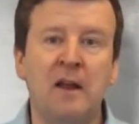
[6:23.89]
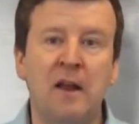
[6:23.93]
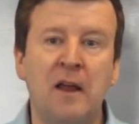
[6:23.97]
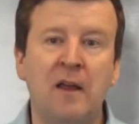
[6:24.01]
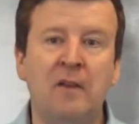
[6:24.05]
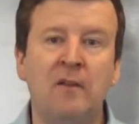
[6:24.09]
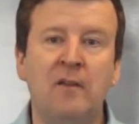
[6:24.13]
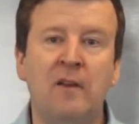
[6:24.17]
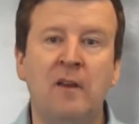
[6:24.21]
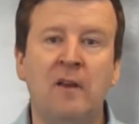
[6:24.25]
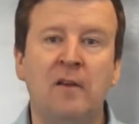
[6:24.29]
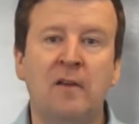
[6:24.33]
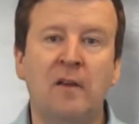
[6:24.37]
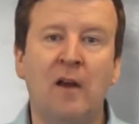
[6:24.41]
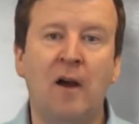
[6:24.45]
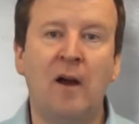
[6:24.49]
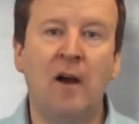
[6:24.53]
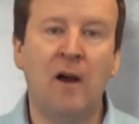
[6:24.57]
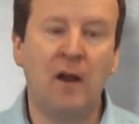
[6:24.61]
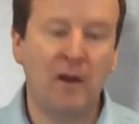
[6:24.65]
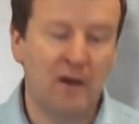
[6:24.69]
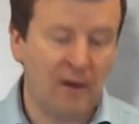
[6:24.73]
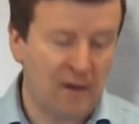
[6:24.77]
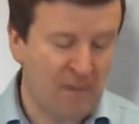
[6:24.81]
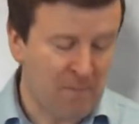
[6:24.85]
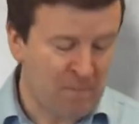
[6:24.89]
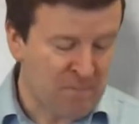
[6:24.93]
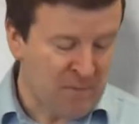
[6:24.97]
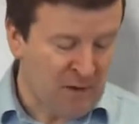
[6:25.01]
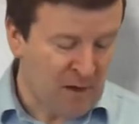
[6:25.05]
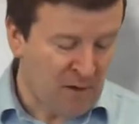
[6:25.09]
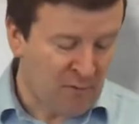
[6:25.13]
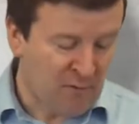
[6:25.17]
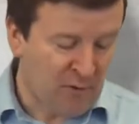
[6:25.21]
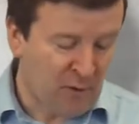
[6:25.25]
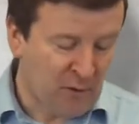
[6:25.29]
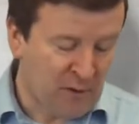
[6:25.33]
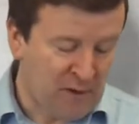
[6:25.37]
in these early
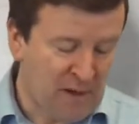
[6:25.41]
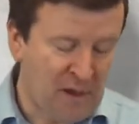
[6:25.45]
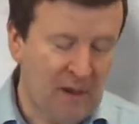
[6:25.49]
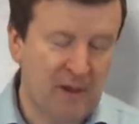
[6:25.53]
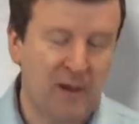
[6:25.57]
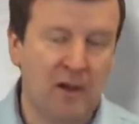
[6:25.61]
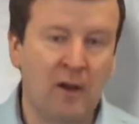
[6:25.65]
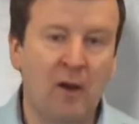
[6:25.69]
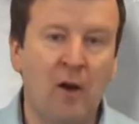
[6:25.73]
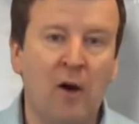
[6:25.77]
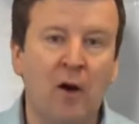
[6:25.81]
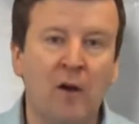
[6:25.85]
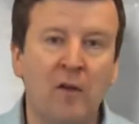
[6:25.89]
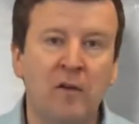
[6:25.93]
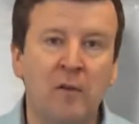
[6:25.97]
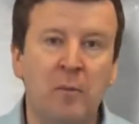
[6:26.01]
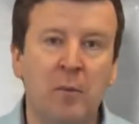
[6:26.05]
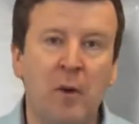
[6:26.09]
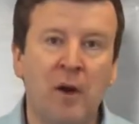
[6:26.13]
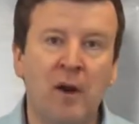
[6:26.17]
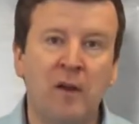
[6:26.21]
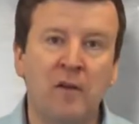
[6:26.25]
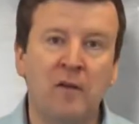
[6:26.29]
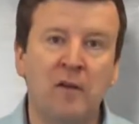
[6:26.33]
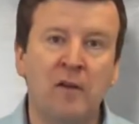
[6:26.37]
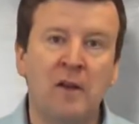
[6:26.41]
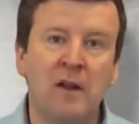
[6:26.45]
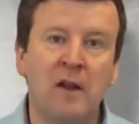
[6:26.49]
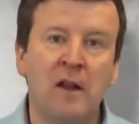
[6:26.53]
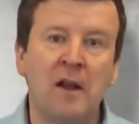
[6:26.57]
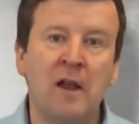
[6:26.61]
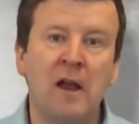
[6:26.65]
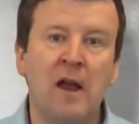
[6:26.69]
volcanic hot springs,